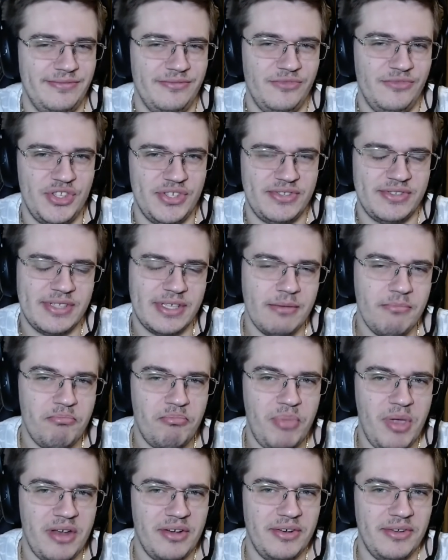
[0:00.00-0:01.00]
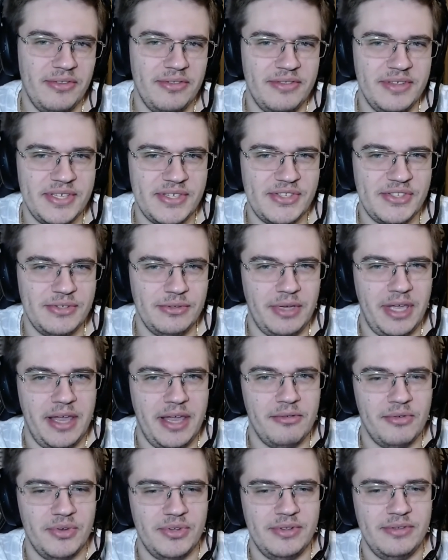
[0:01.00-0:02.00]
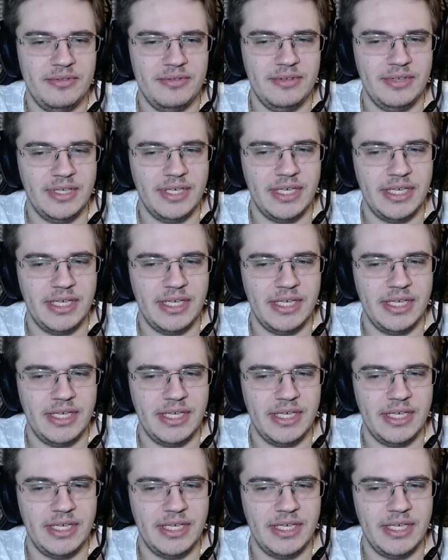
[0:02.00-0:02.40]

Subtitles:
just comparing this to Aaron